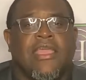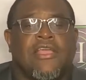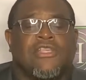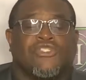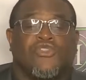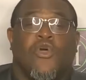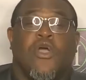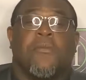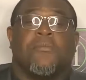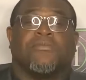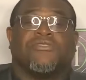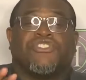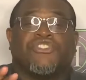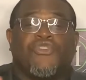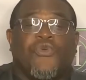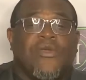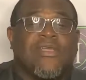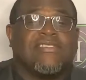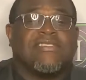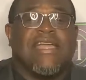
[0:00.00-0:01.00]
So I'm
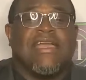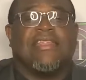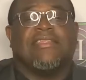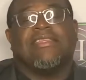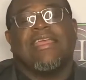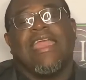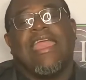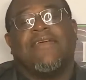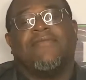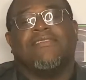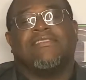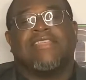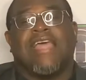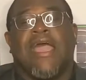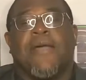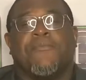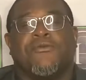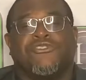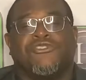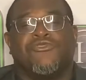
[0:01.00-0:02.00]
so excited to have this
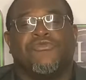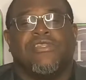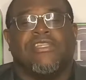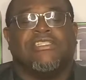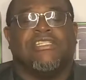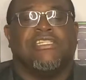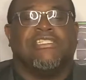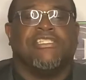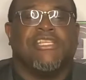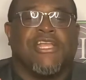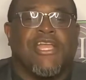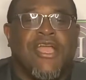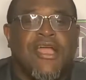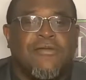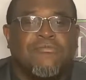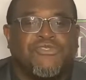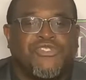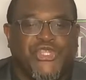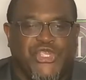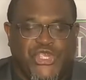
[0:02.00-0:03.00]
opportunity to
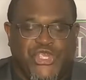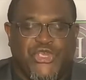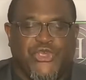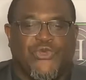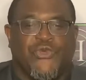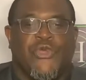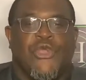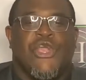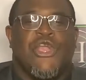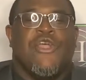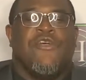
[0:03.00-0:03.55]
come to you